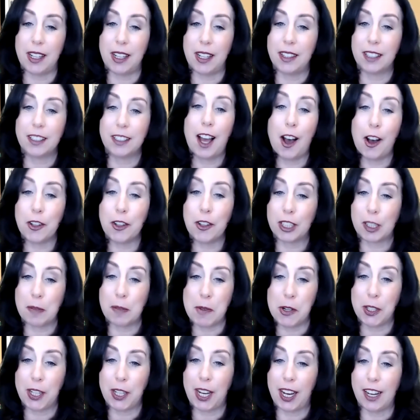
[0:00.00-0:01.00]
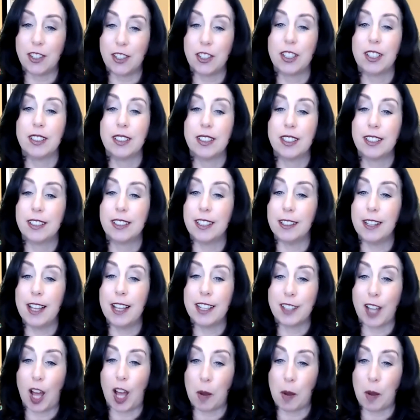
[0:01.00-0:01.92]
that the College of Communication still has